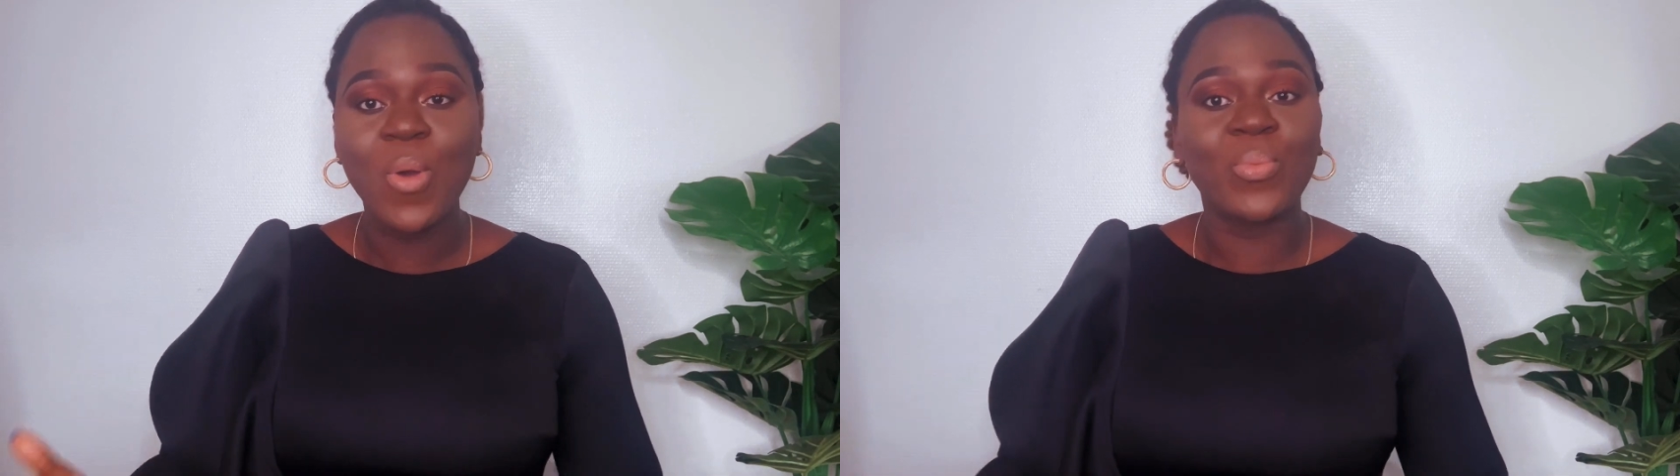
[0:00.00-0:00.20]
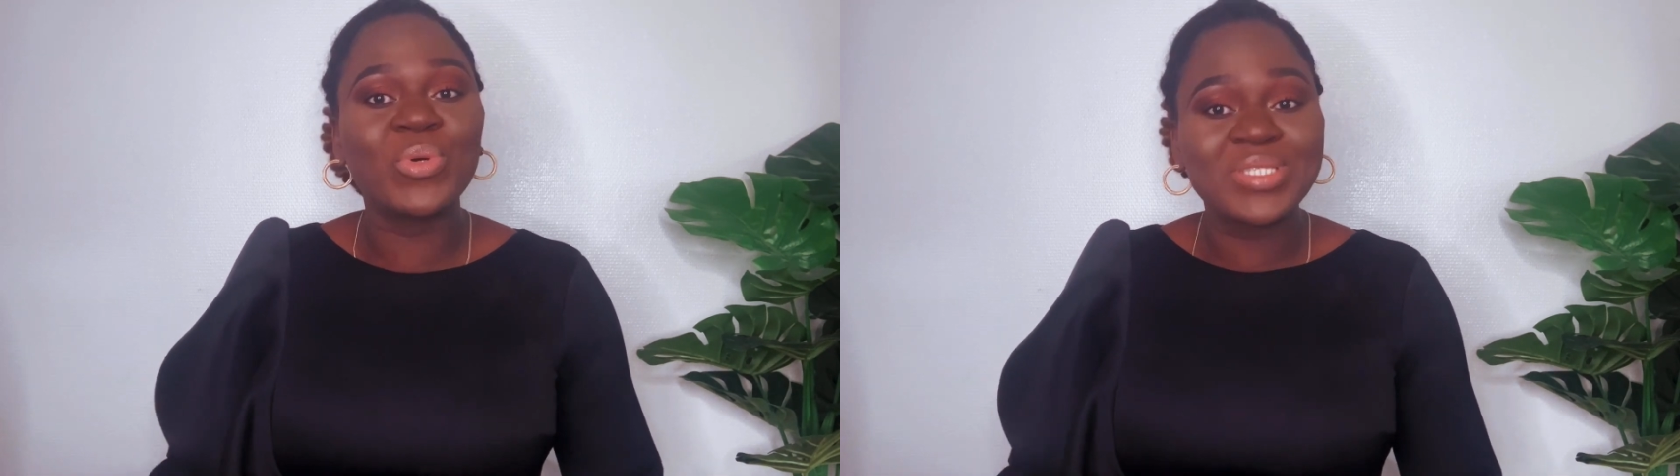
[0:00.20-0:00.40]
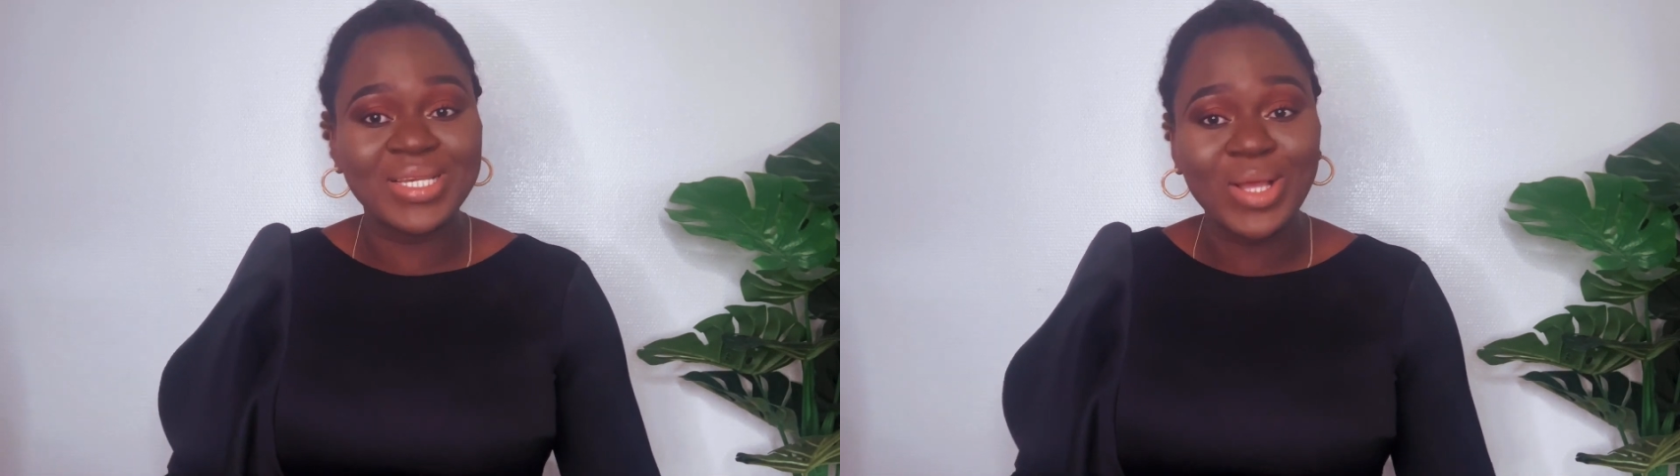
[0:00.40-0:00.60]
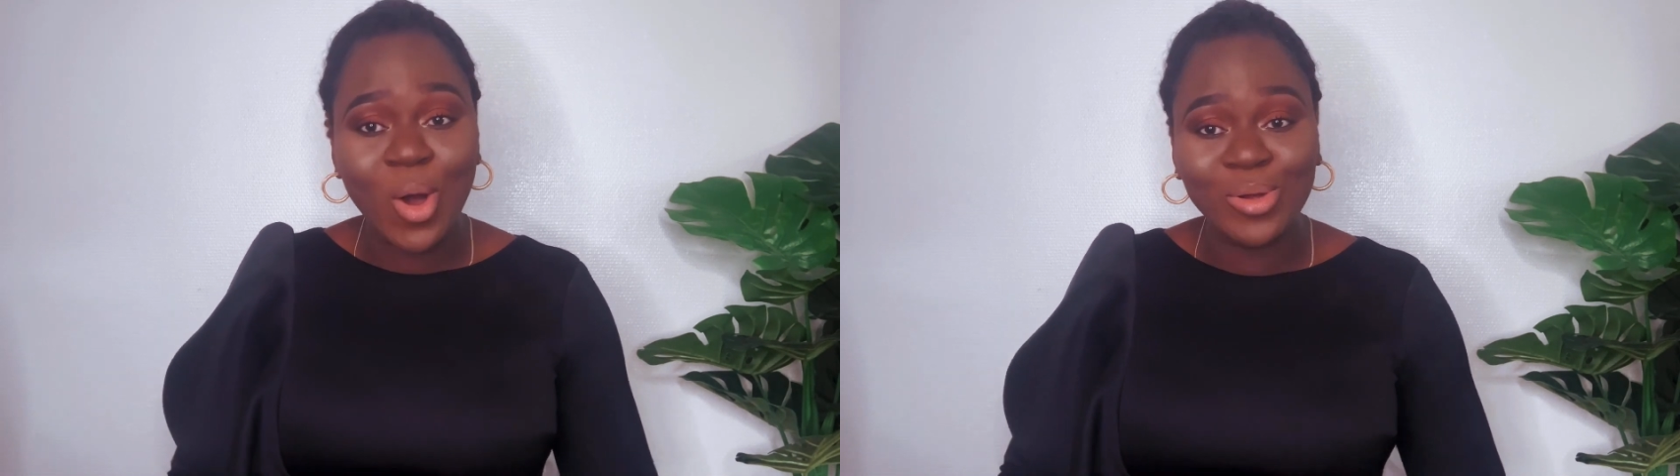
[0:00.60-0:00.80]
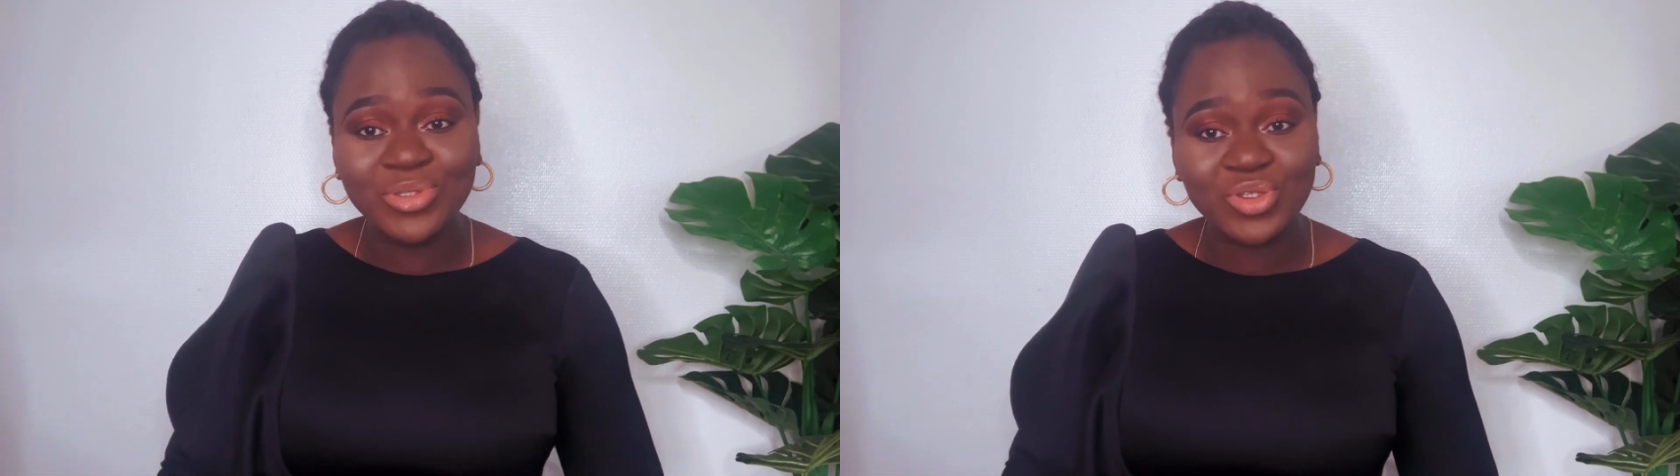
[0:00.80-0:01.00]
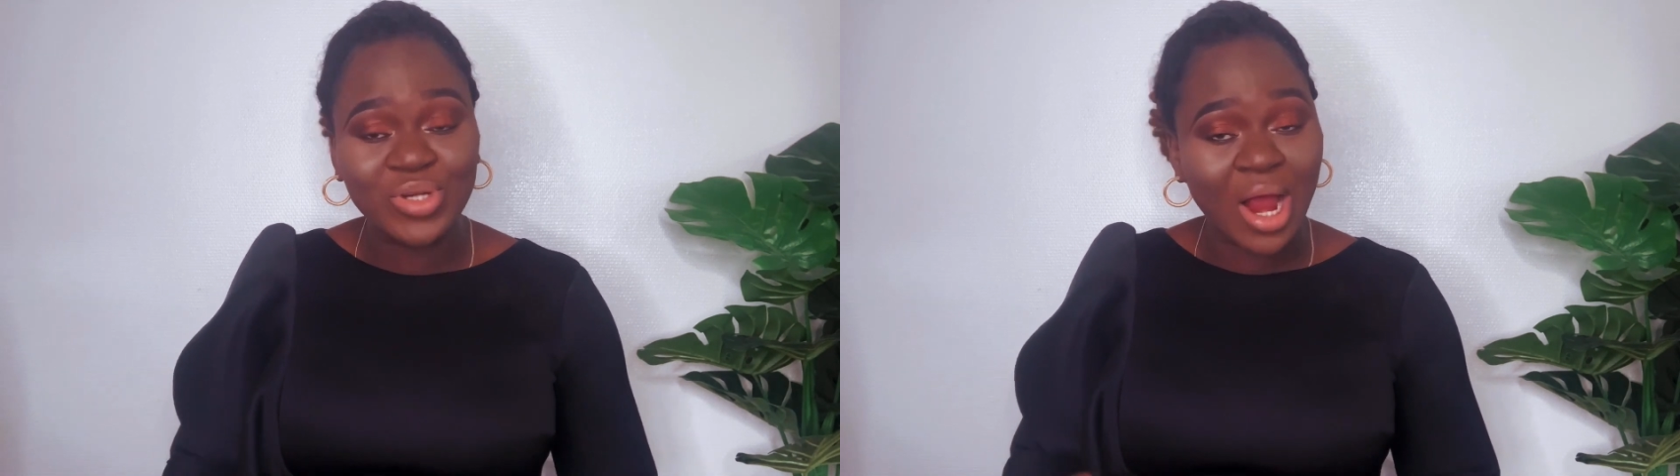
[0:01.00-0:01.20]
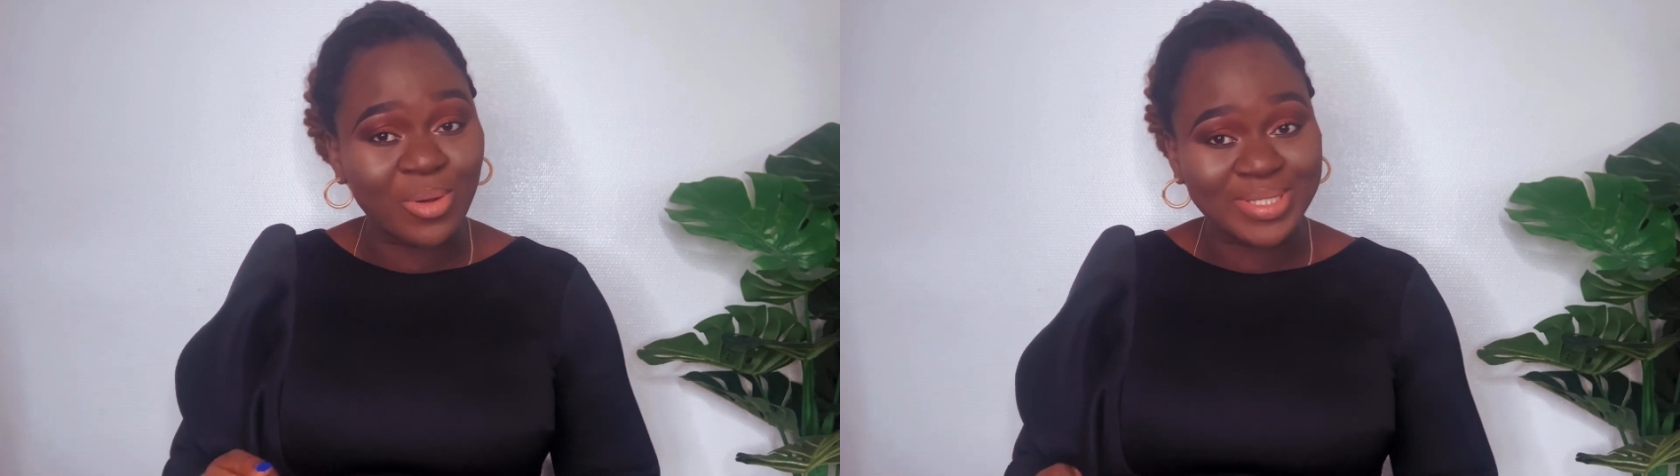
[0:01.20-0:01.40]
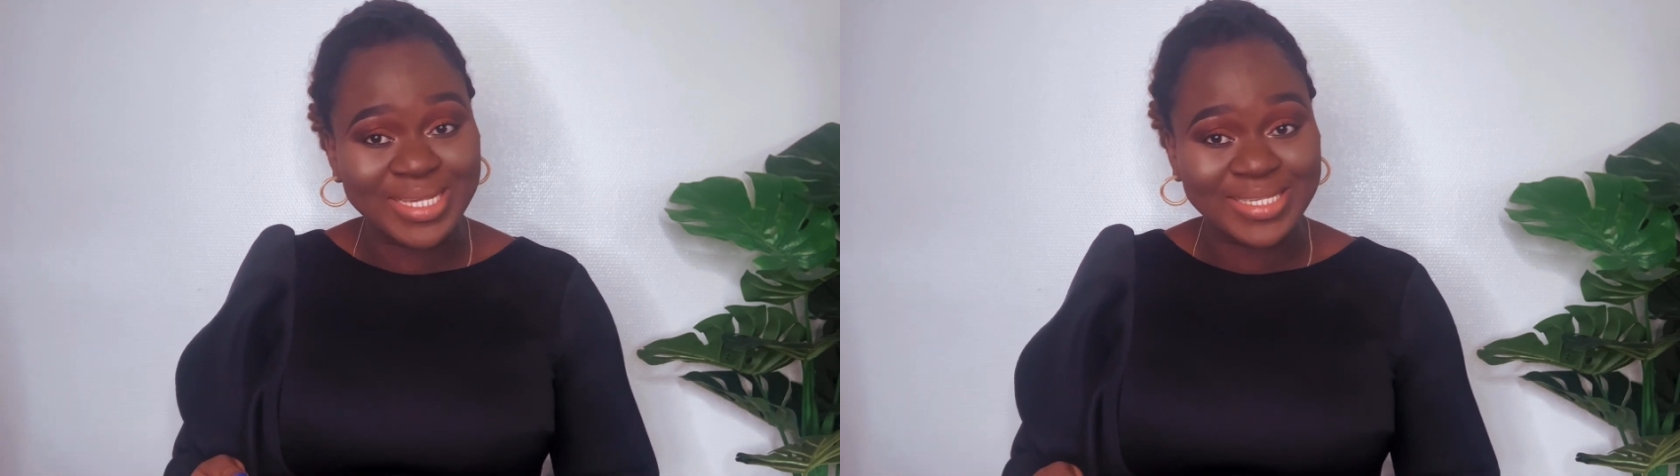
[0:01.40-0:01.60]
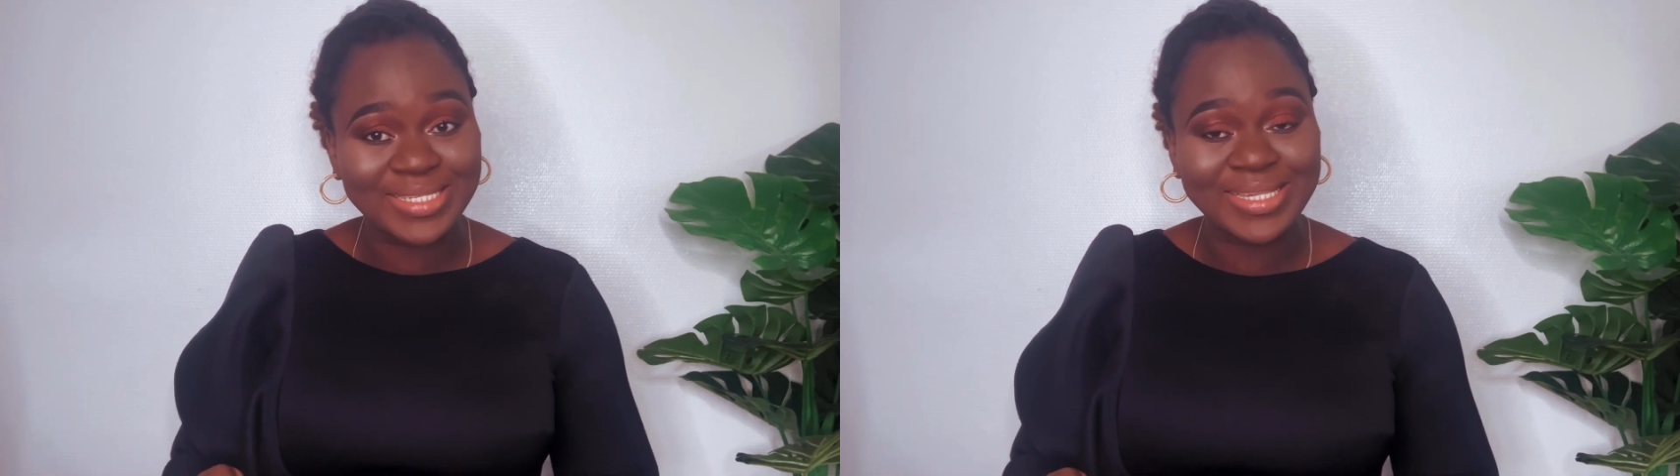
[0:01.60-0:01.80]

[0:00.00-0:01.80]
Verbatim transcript: putting on trousers